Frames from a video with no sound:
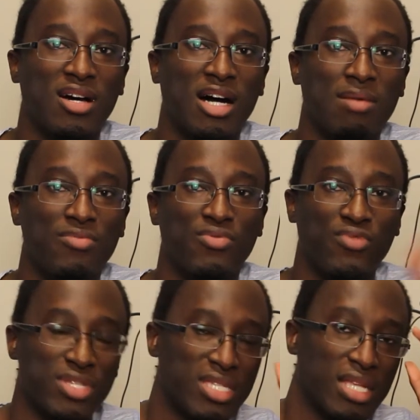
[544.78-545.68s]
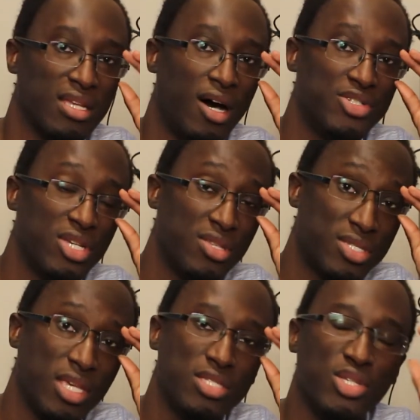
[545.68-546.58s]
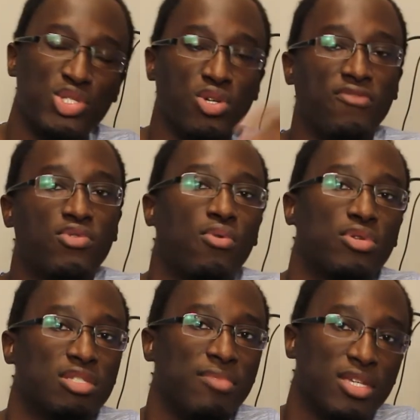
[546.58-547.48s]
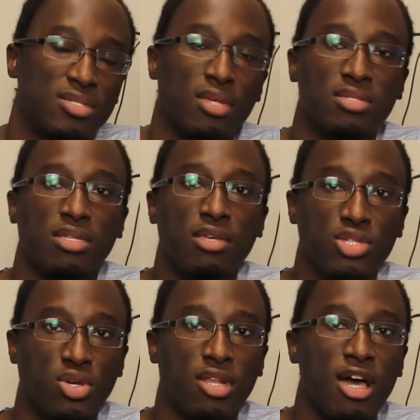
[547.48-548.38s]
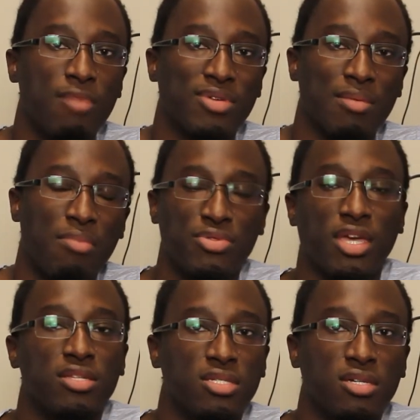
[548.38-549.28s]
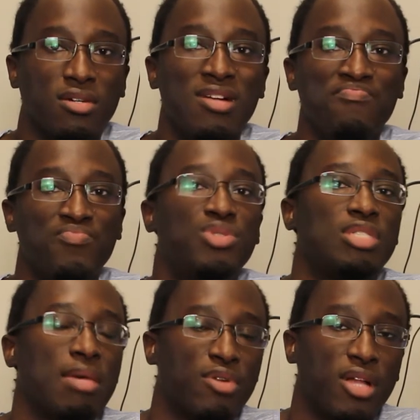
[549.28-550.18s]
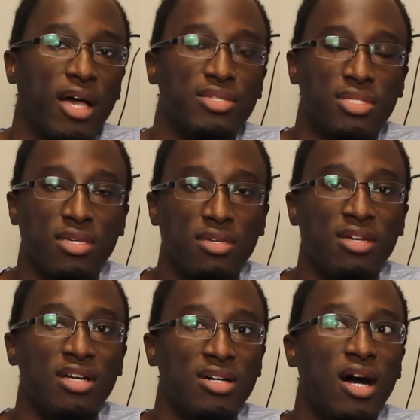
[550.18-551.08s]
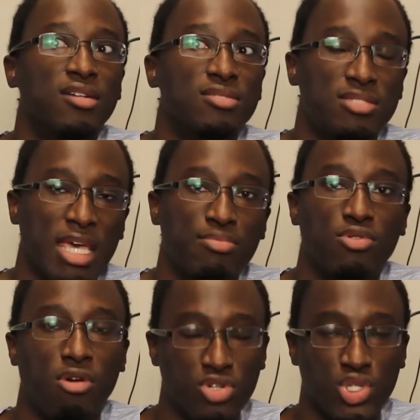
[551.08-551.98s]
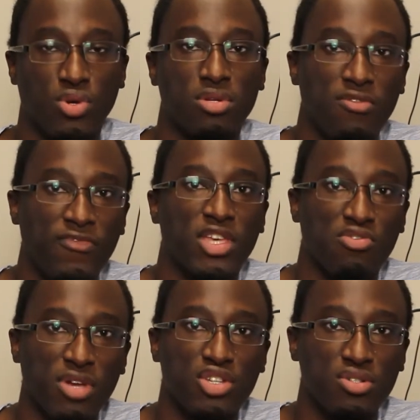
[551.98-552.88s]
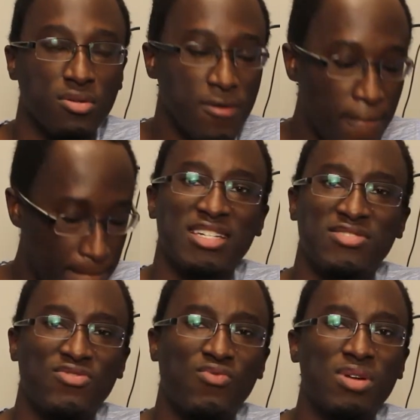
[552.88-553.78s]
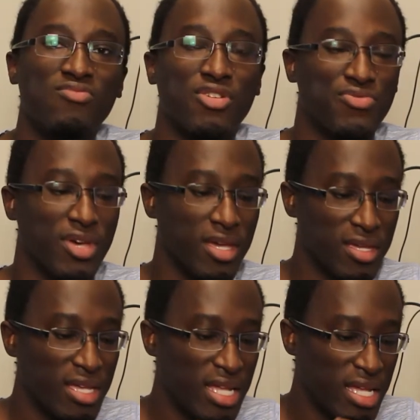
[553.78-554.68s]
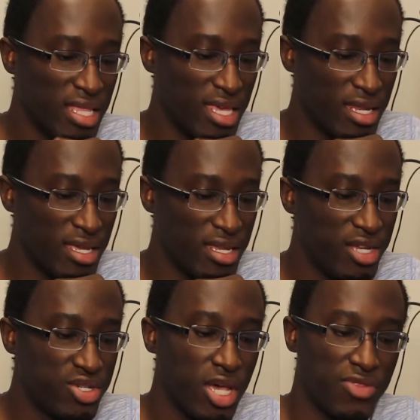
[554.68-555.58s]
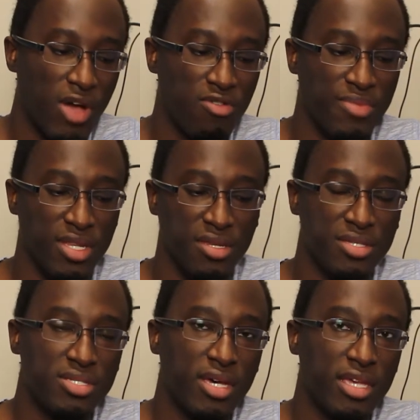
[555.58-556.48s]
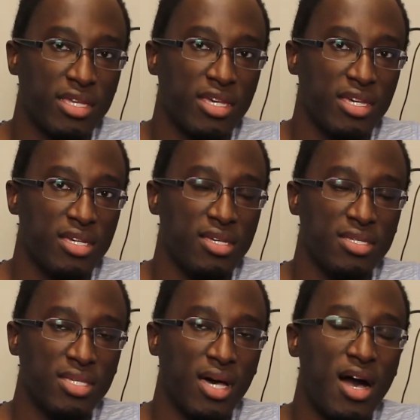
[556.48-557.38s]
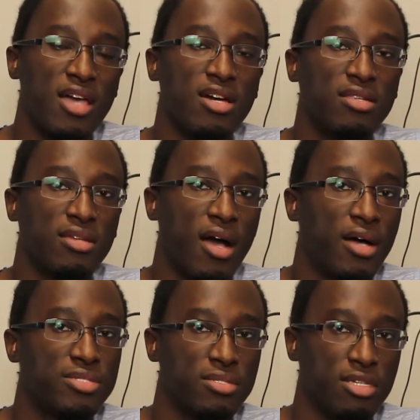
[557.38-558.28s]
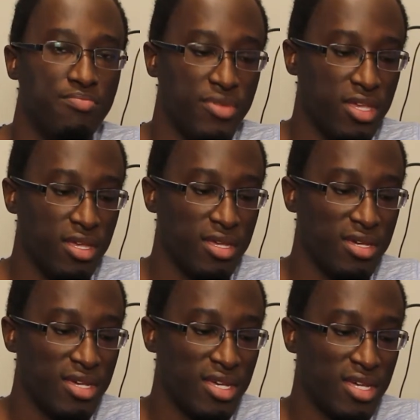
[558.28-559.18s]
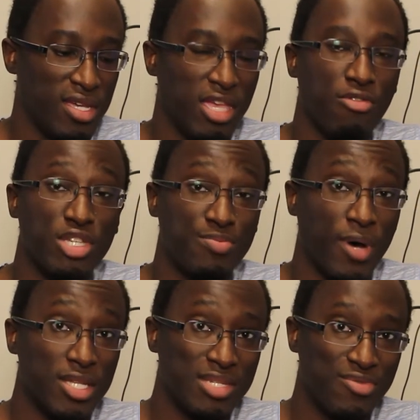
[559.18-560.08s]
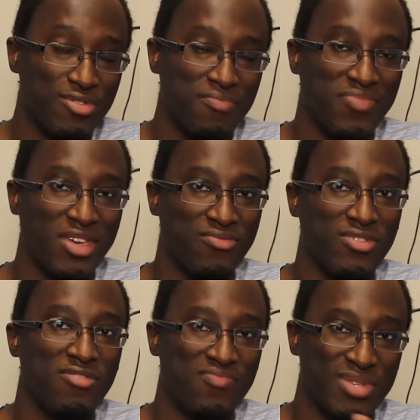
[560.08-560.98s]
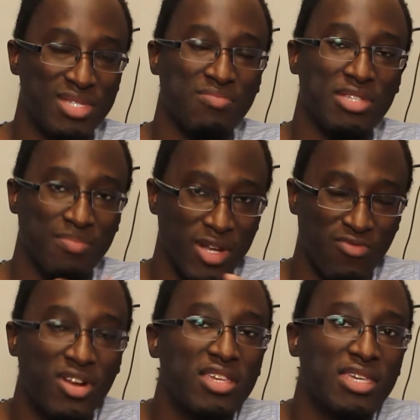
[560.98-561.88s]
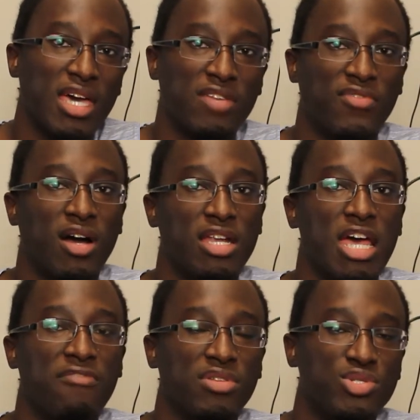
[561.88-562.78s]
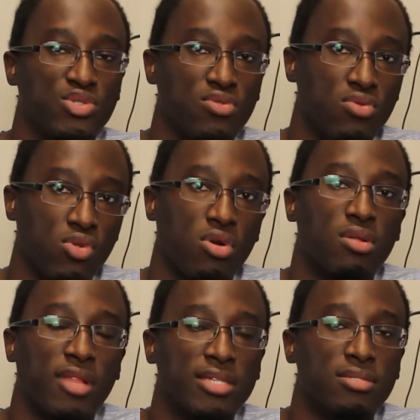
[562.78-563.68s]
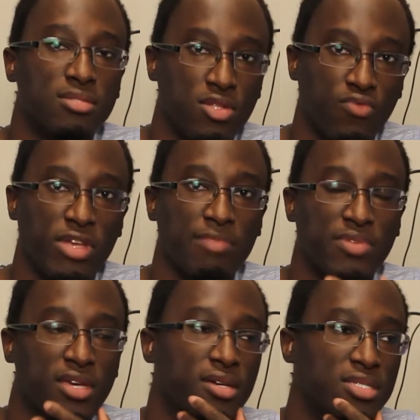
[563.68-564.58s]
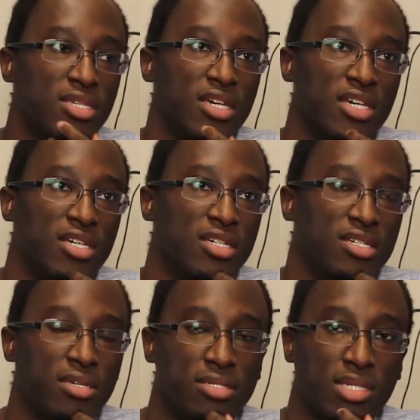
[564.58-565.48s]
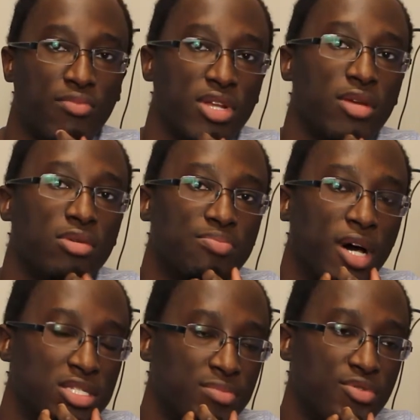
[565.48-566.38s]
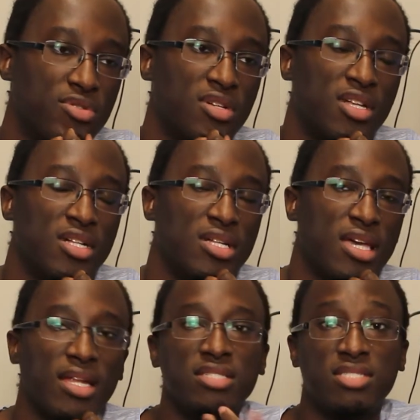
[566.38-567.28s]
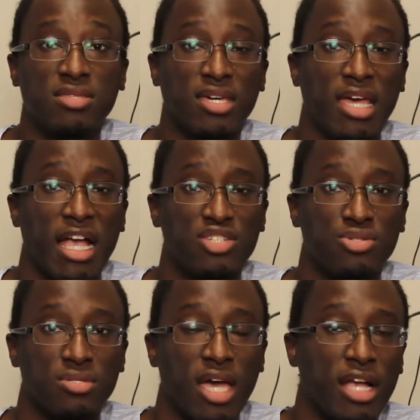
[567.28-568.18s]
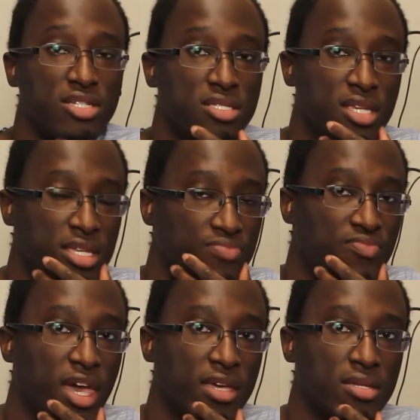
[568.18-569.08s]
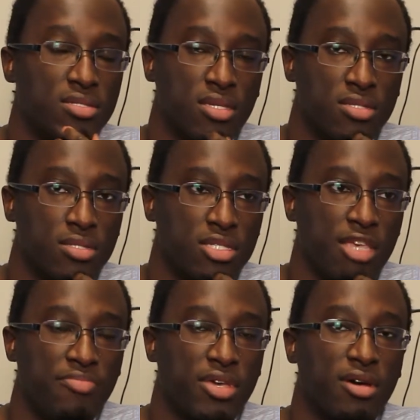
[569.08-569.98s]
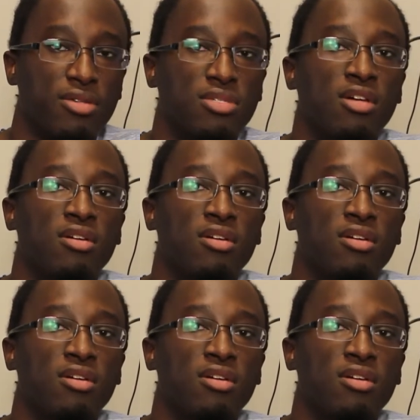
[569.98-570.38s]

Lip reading: with the technology in this season, so of course it makes sense that he's going to help come up with the idea to stabilize the unstable Ultrazord configuration. And one more thing that initially I thought would be a dislike is Ion constantly being irresponsible. It's been a running gag of Ion having to learn lessons of the week because he's somewhat irresponsible. And I dig that actually. I actually dig that consistency because